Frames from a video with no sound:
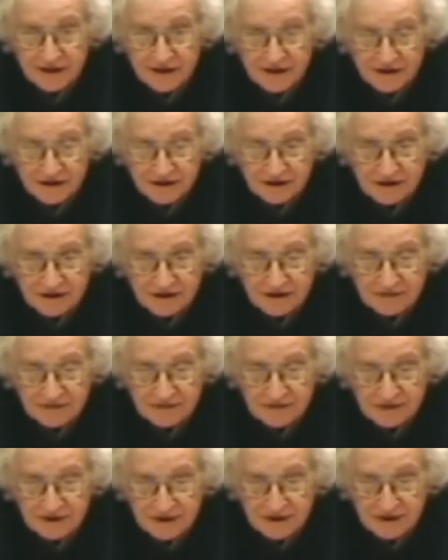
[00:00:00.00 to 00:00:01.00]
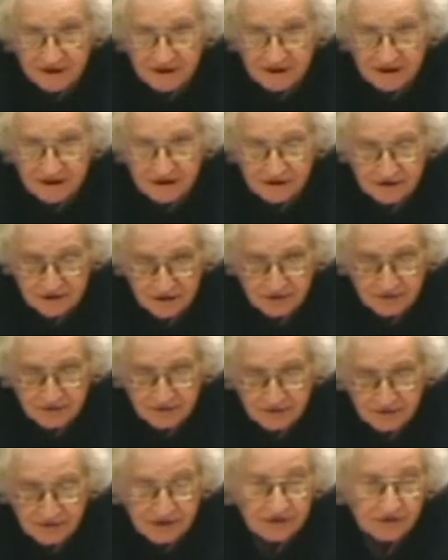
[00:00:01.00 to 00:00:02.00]
And it's an
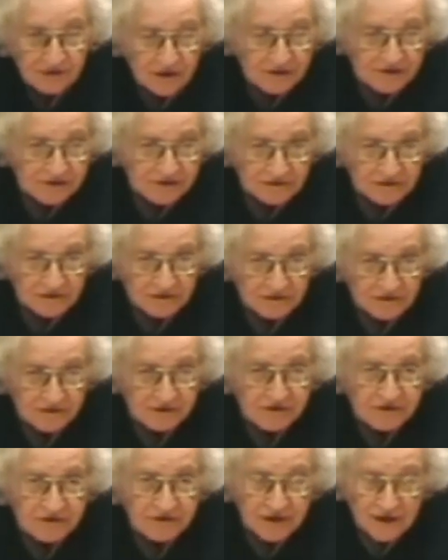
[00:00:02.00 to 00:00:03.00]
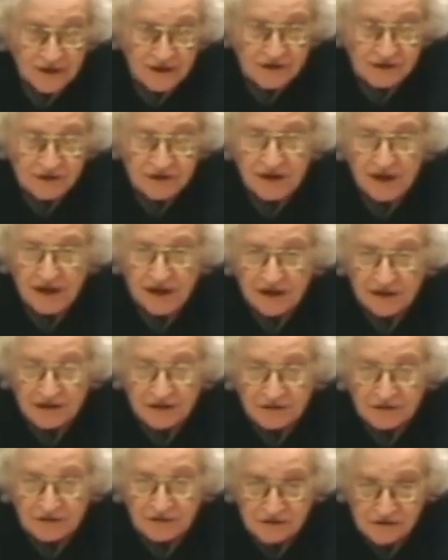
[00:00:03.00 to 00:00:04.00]
open question whether this change in
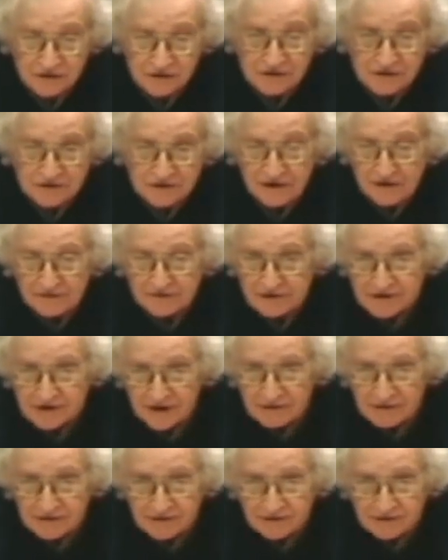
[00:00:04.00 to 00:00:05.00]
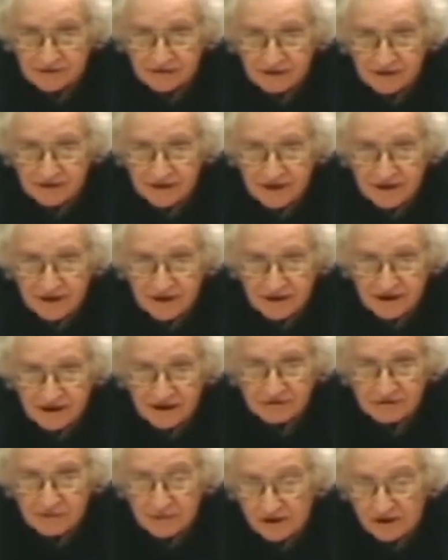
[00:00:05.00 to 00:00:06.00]
attitudes that's very perceptible
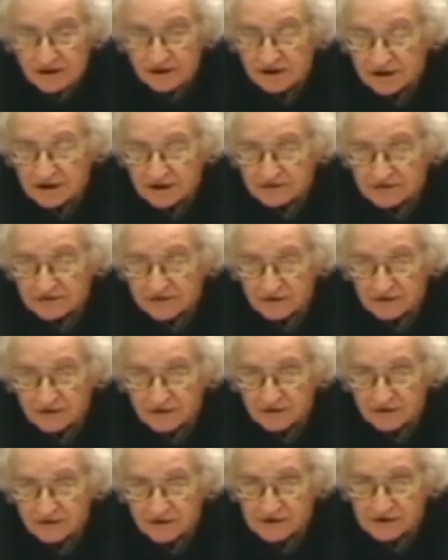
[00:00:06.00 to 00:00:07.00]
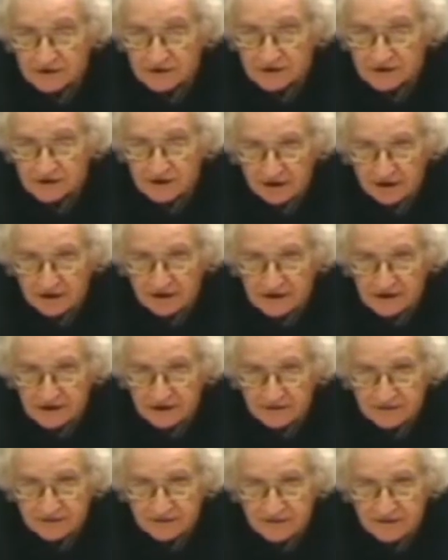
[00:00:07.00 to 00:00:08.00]
will influence
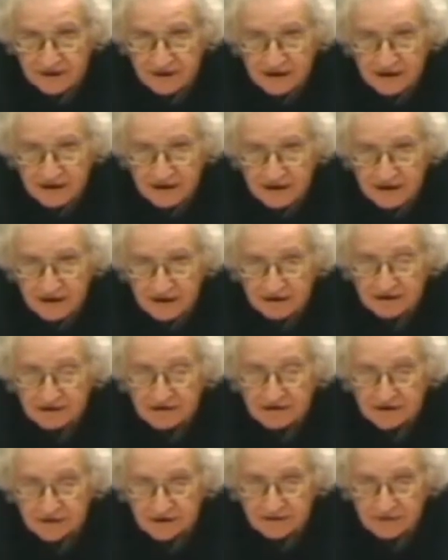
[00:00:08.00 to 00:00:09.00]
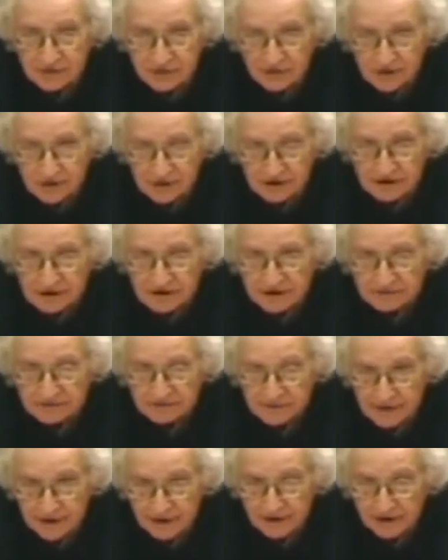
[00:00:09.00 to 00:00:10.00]
policy. It's important to
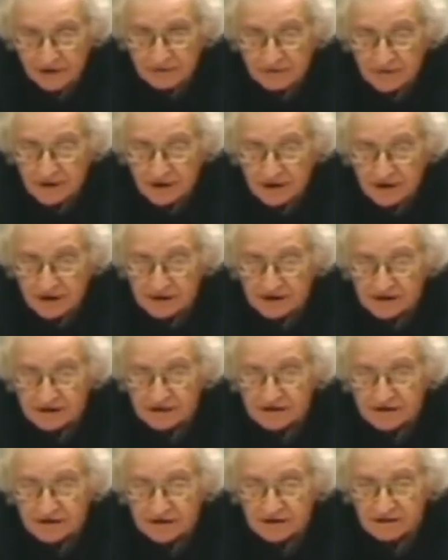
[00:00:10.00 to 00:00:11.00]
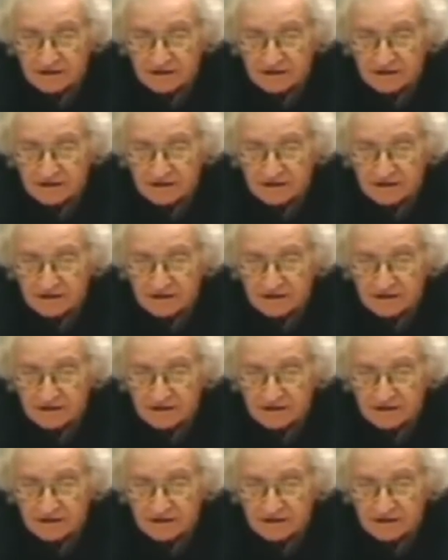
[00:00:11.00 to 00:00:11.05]
bear in mind that